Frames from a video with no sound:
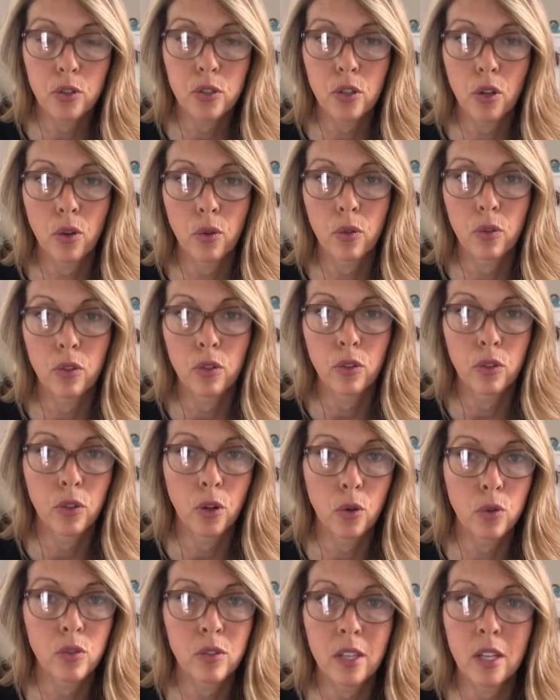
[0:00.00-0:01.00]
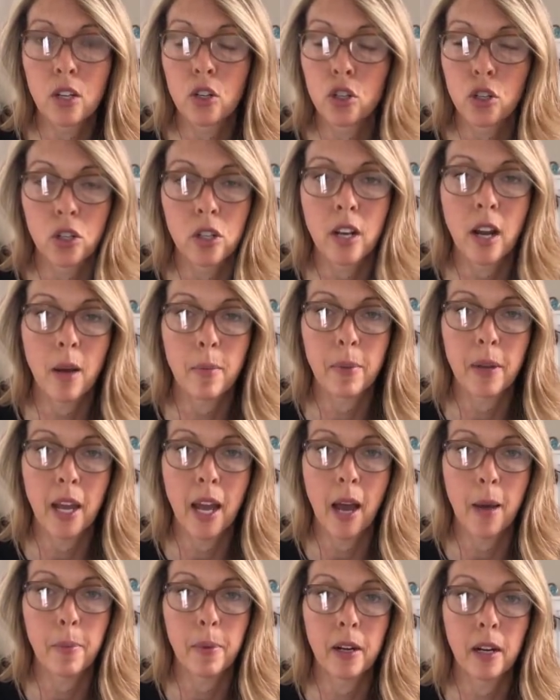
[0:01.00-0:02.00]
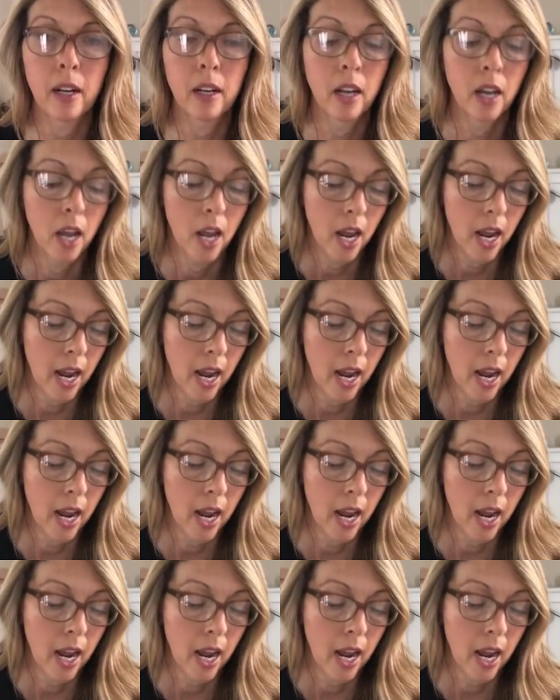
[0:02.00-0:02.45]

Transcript: So those things should not be happening.